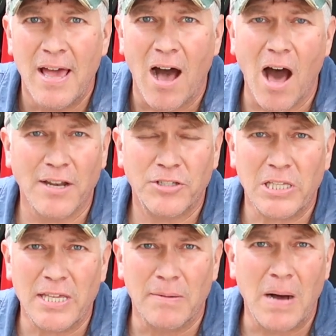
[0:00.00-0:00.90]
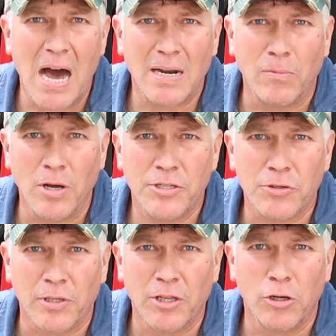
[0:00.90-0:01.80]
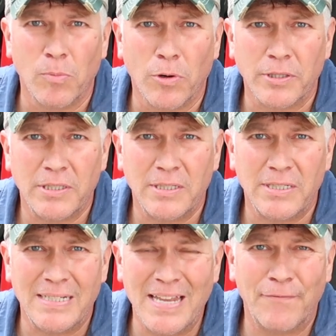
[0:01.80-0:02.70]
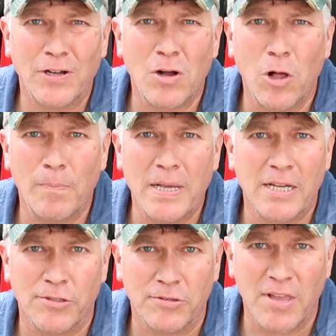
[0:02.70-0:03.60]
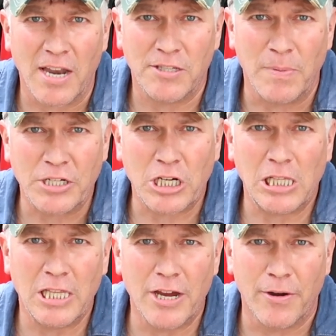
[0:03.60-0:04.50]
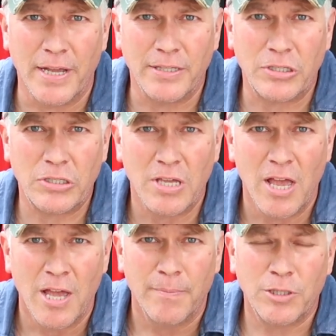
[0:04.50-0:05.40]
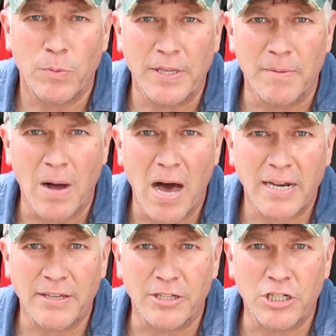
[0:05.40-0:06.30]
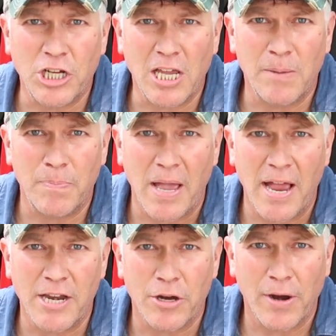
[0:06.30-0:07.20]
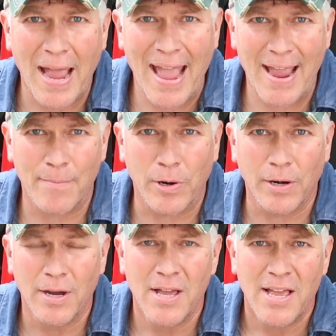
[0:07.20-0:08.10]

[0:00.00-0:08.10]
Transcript: Honestly, the bottom ones are a little more difficult because there's not as much clearance between the body of the Jeep and your hammer.